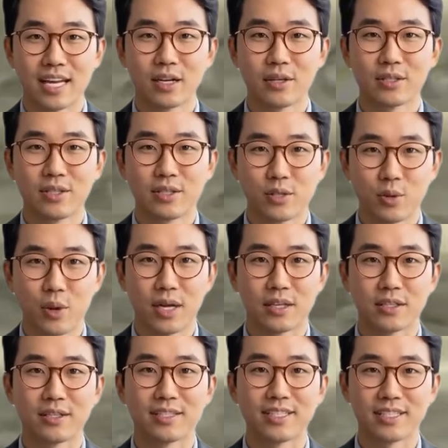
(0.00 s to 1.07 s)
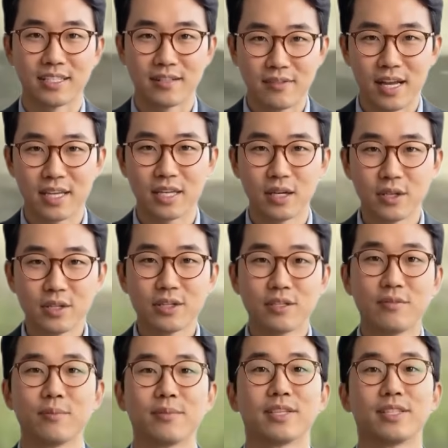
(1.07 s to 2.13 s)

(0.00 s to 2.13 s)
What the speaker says: welded cope cages look primitive, but my